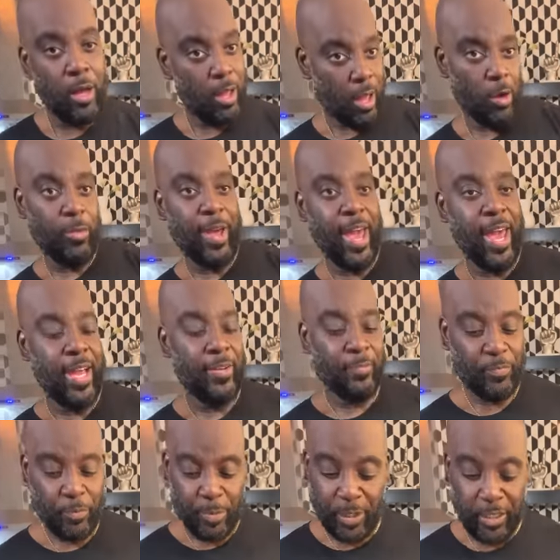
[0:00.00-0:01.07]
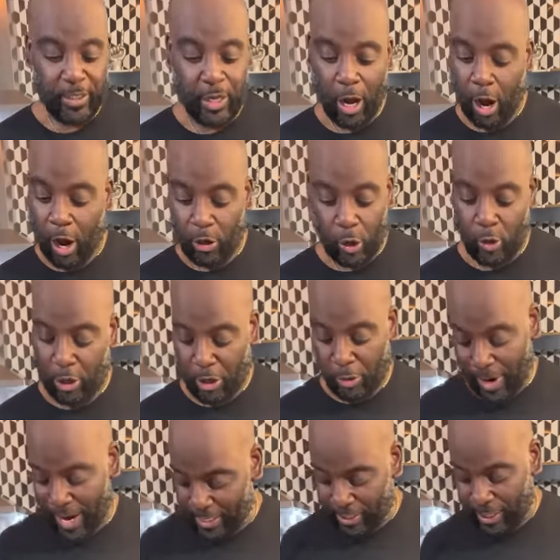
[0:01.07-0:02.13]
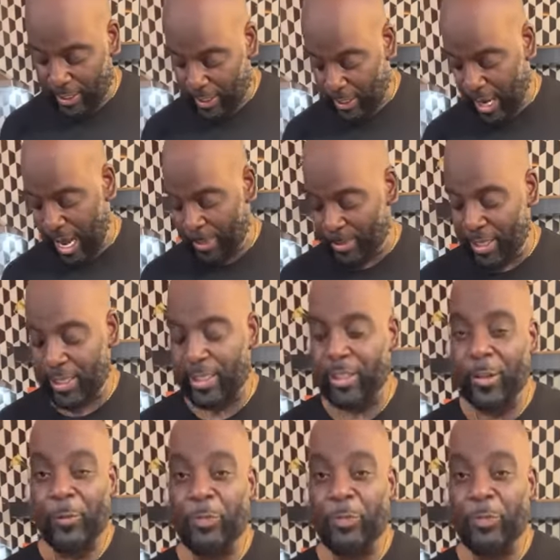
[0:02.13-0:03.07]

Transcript: Okay? Because y'all going crazy in the comments.